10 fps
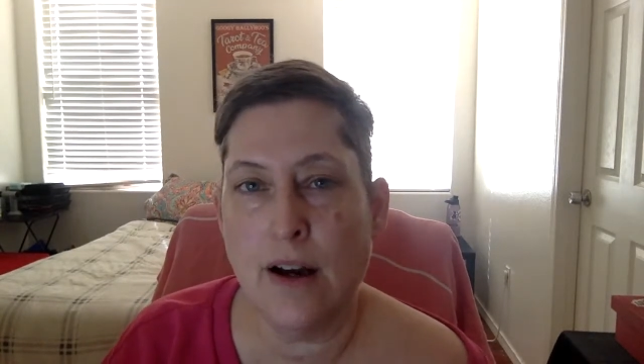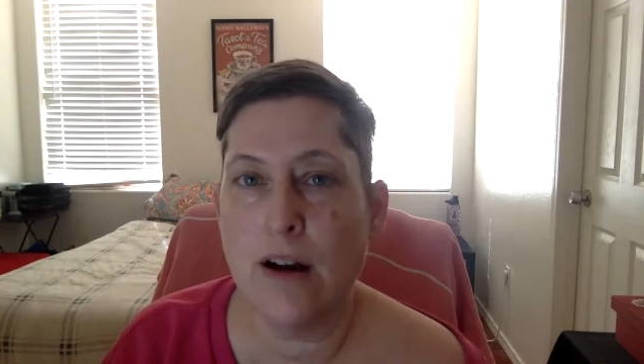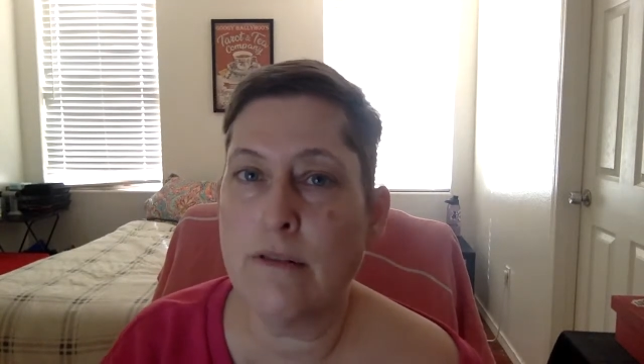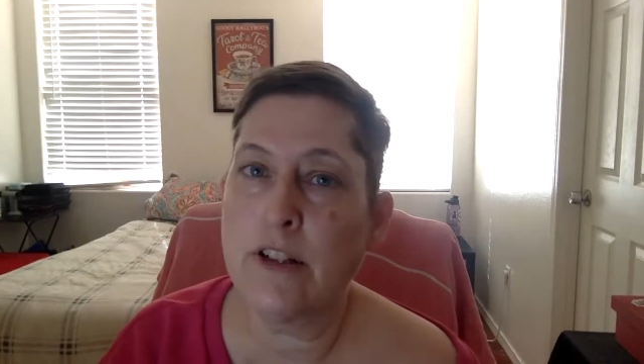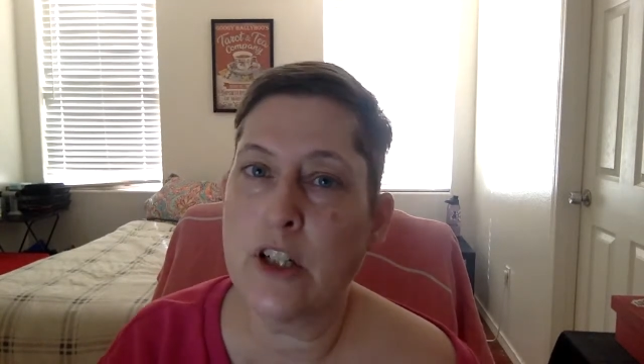
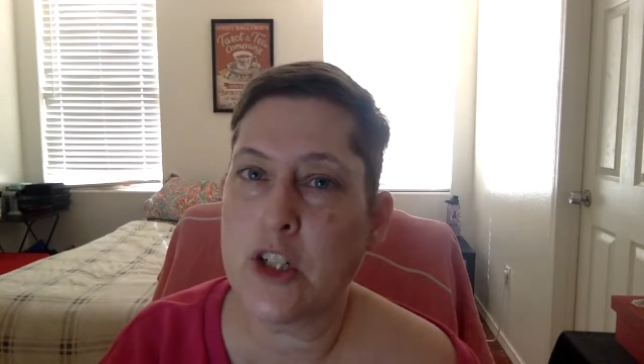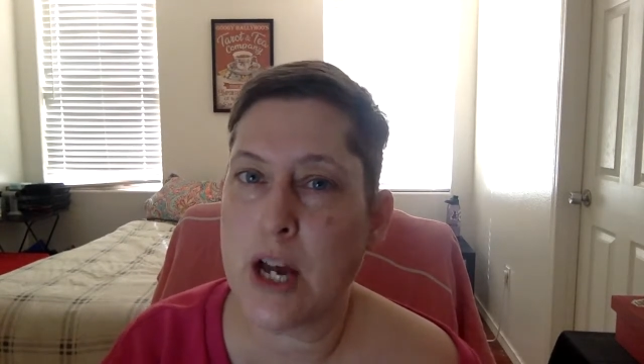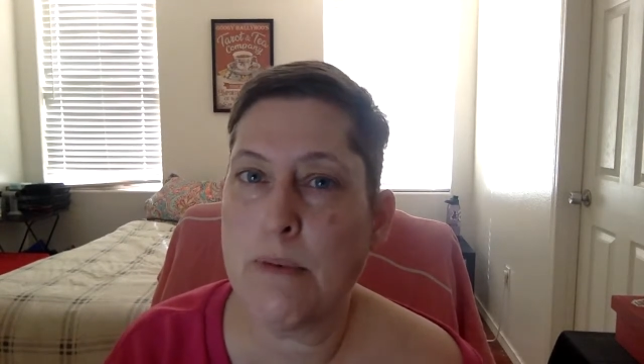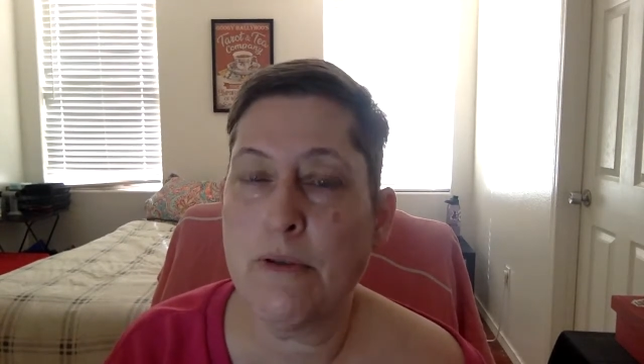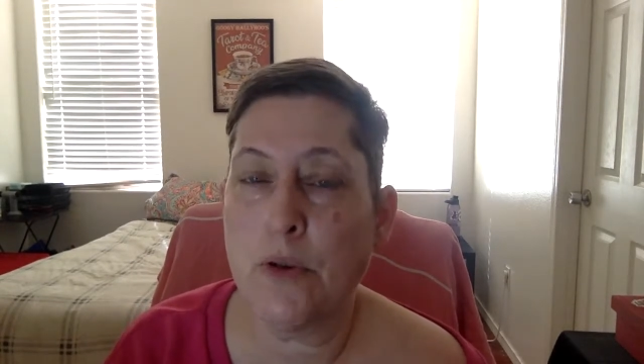of Little
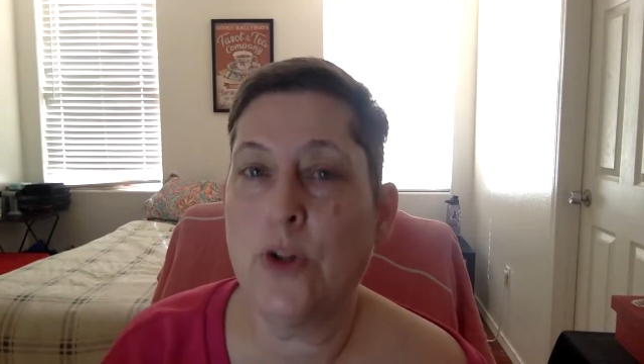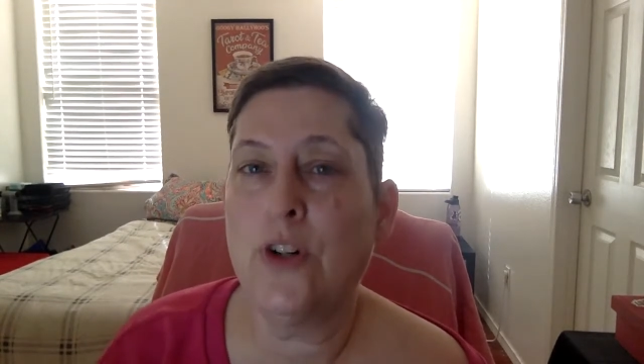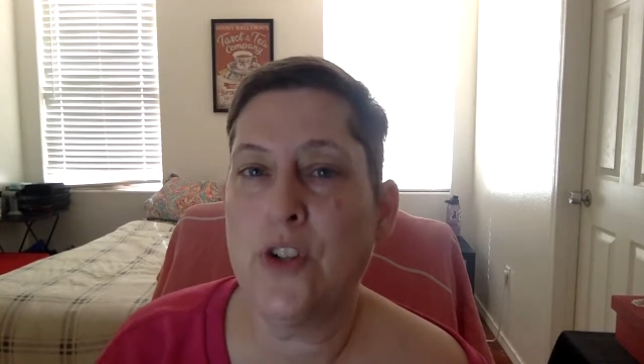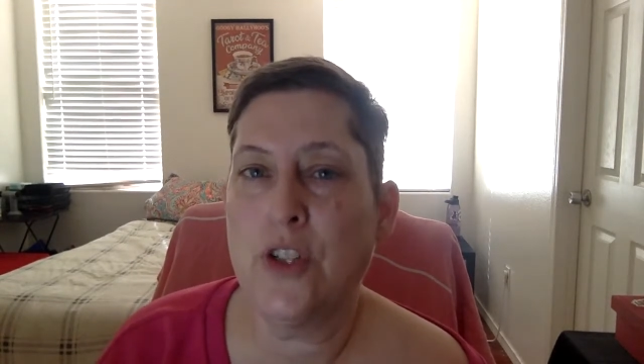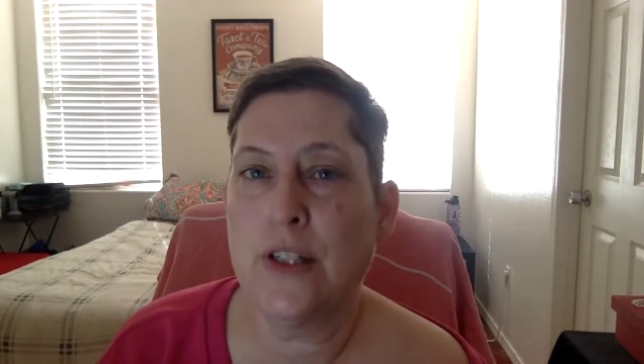Shop of
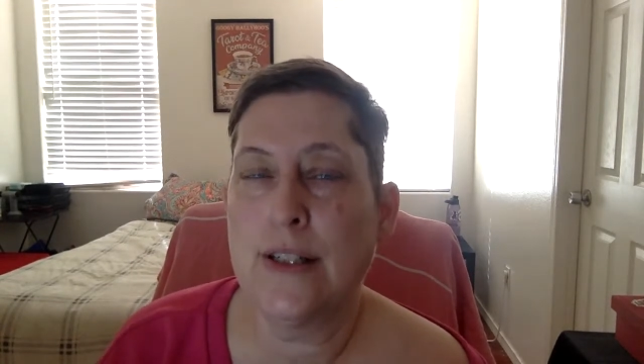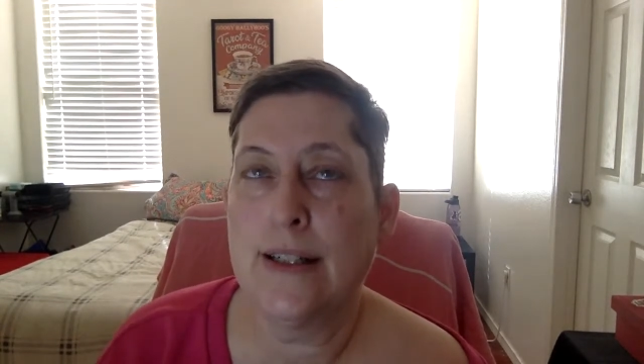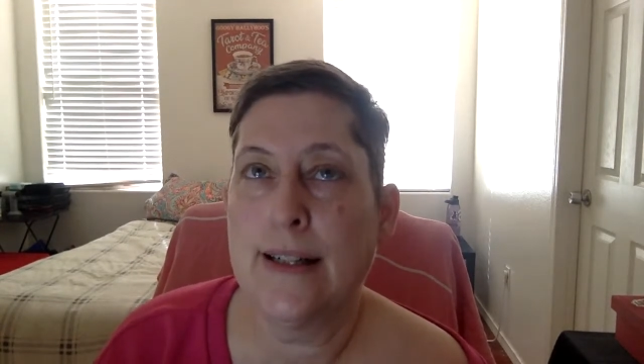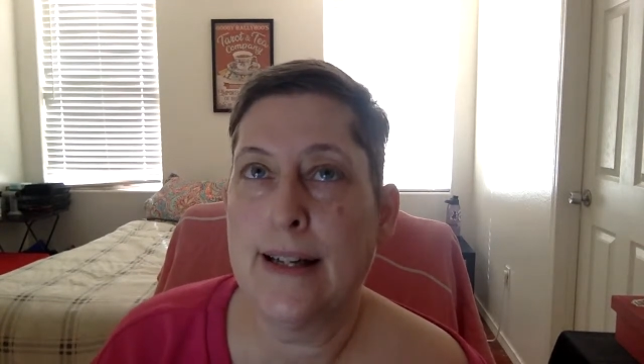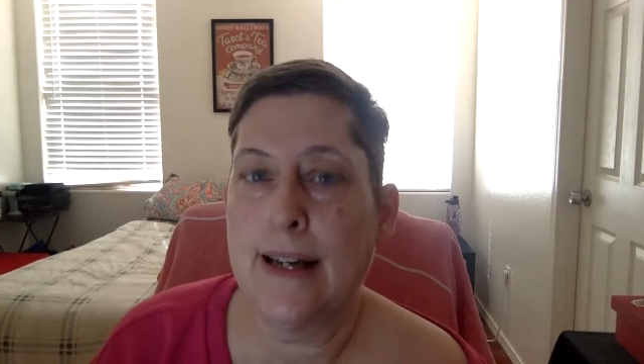Horrors.
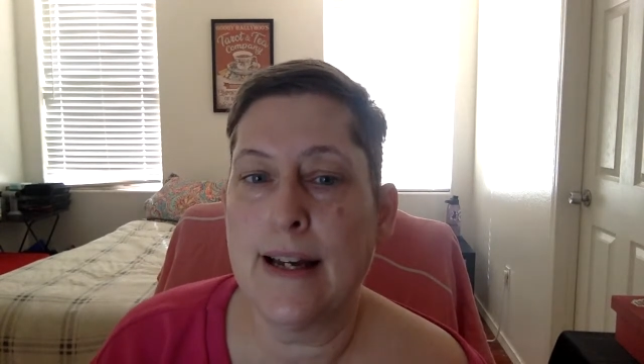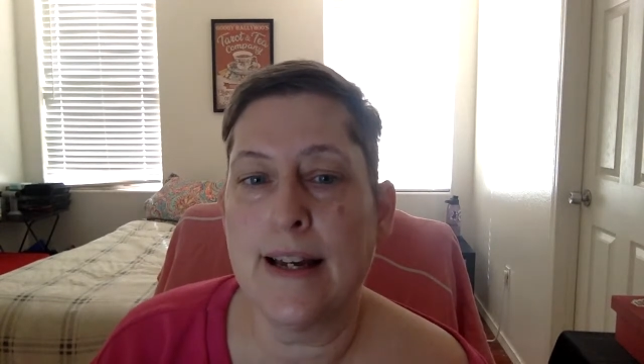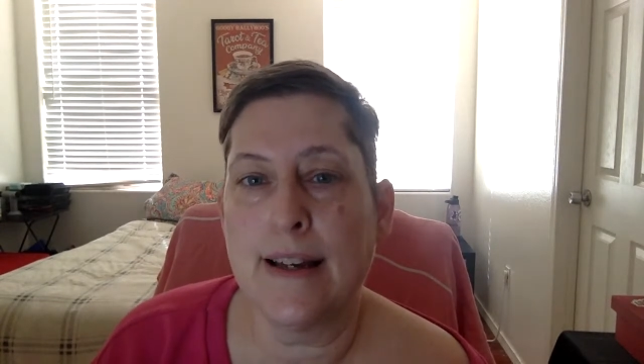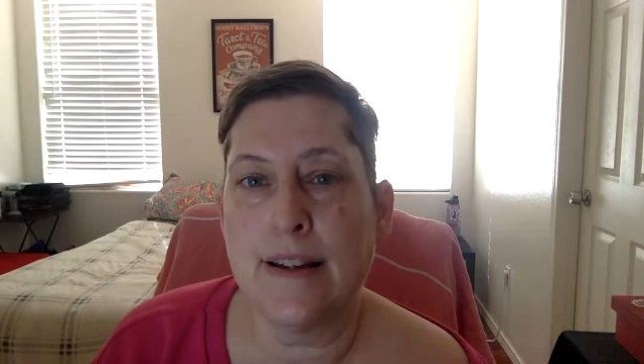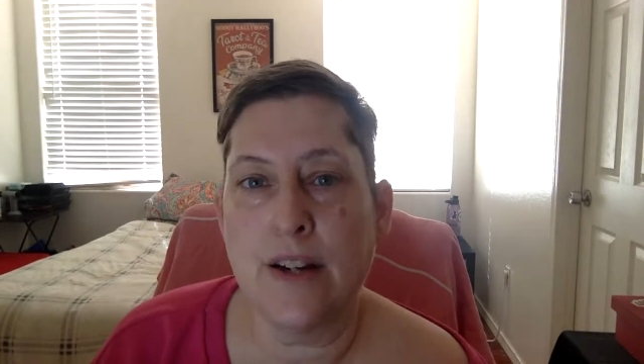
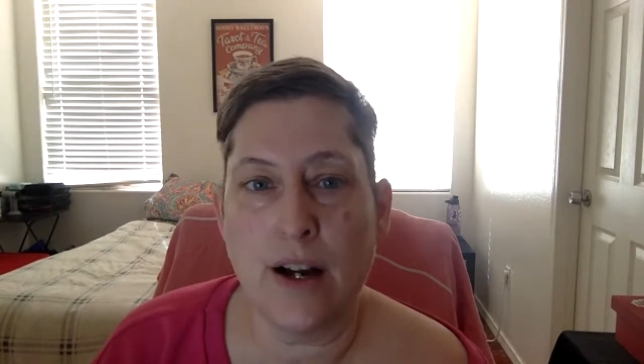And